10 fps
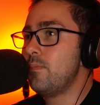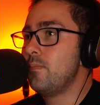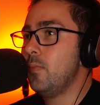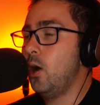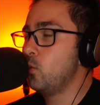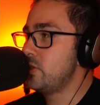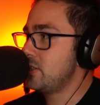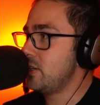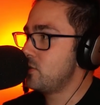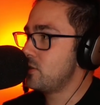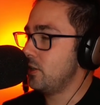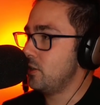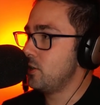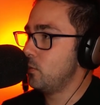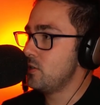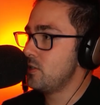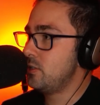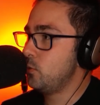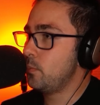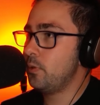It's actually interesting because I was
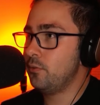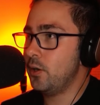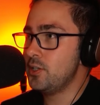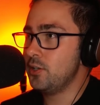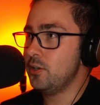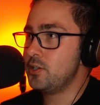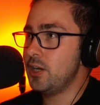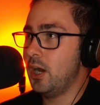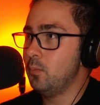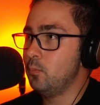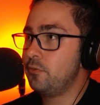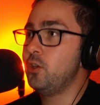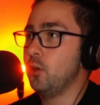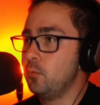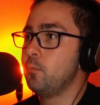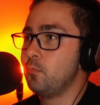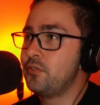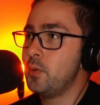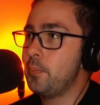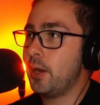doing a bit of research, for
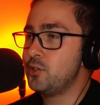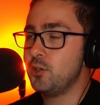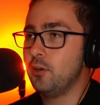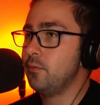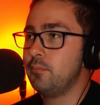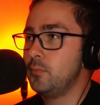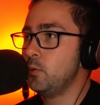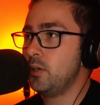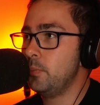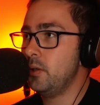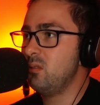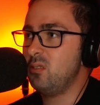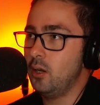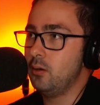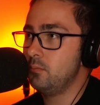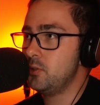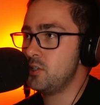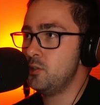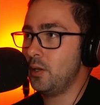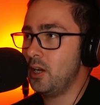my Patreon, doing a bit,
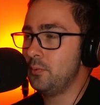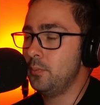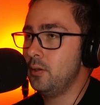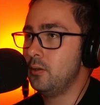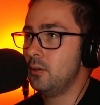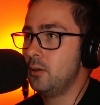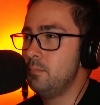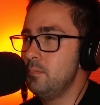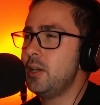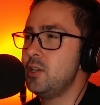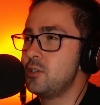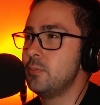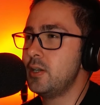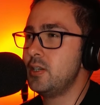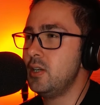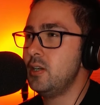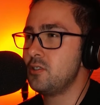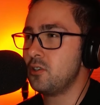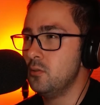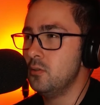just doing it up a bit, making sure my tiers
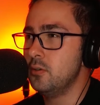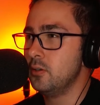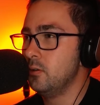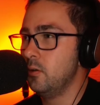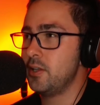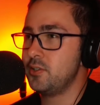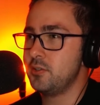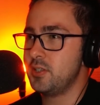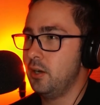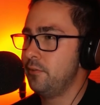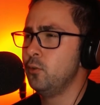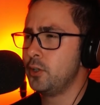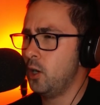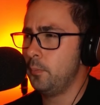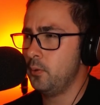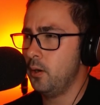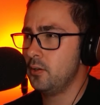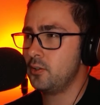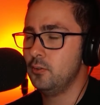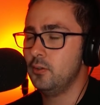are good and all that sort of stuff. All the
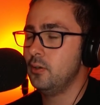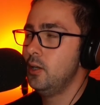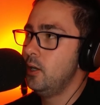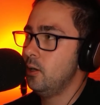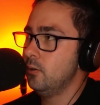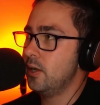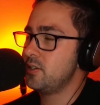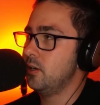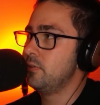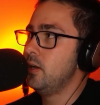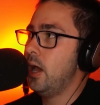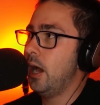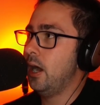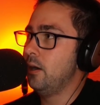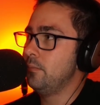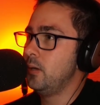copyright's good and all that stuff. And